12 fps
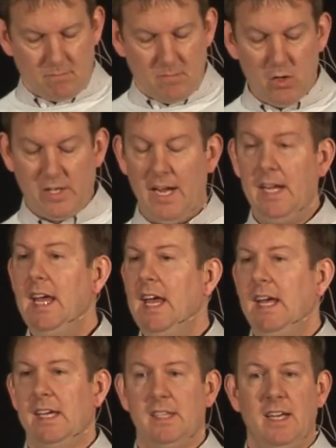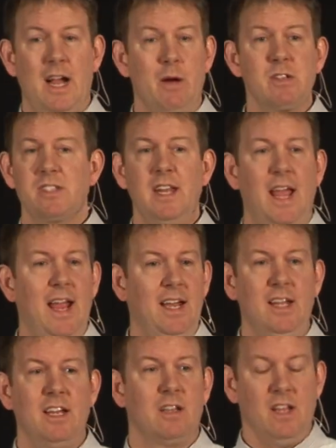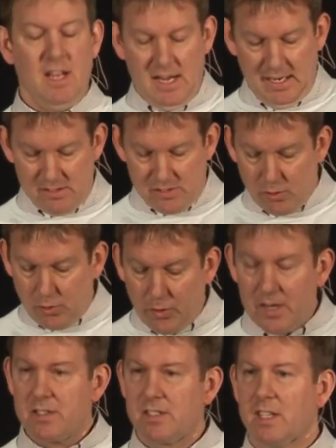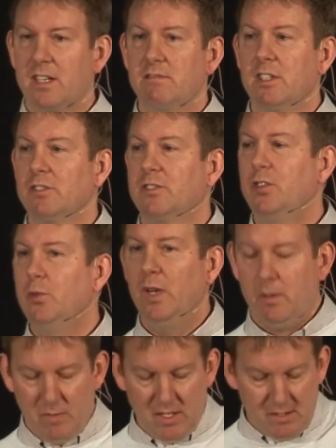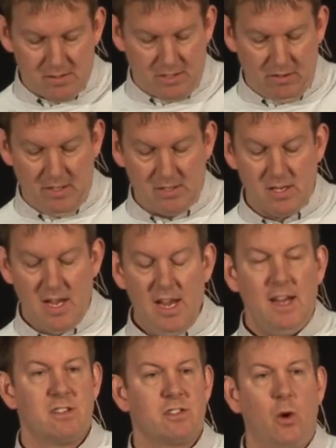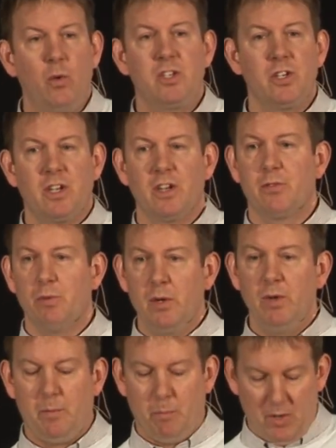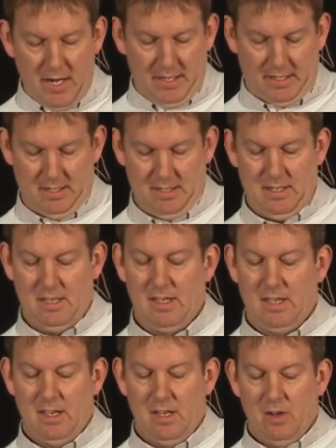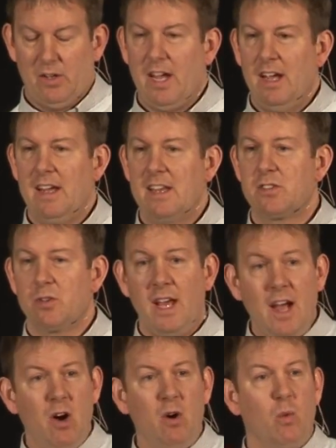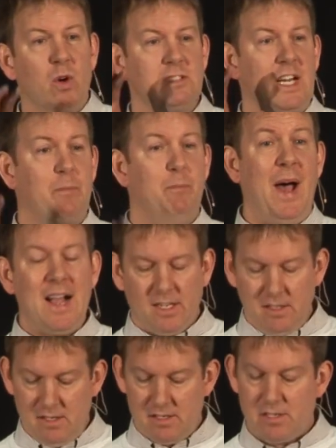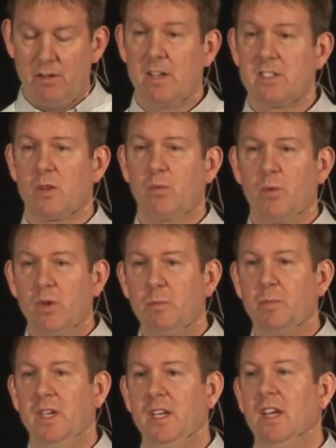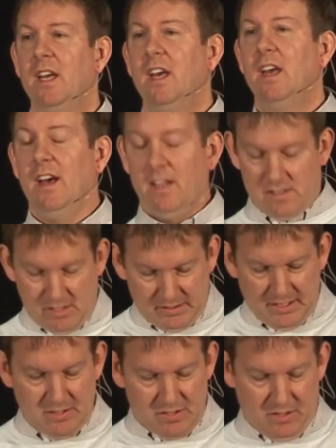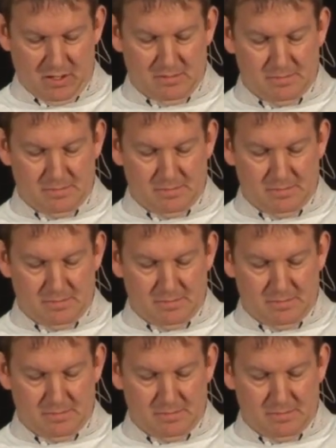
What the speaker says: Okay, and then I was in Haiti, and so Chris did a little 2-week mini-series, and so we took a 3-week break. Okay, and so now we're back in this series, and we will be until Easter.